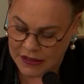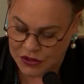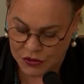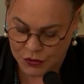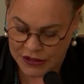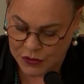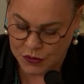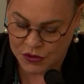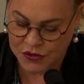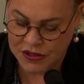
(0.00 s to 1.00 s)
and stories
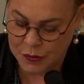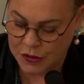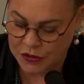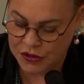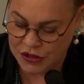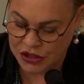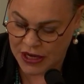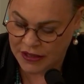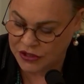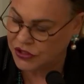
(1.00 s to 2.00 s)
which are similar to the
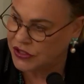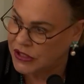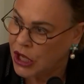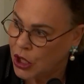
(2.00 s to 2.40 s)
challenges